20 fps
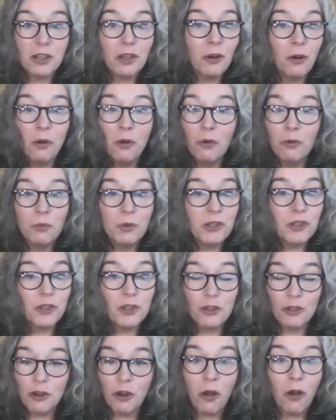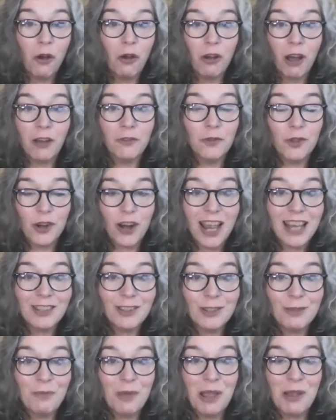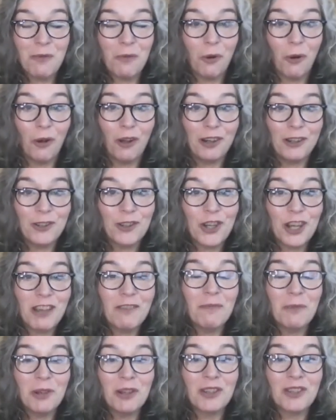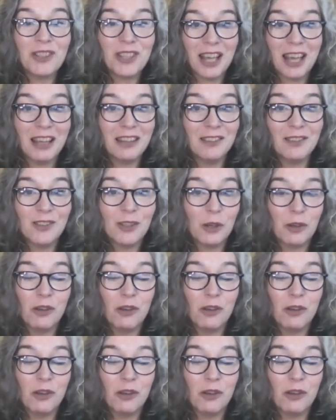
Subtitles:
you know, we should not underestimate what an achievement and,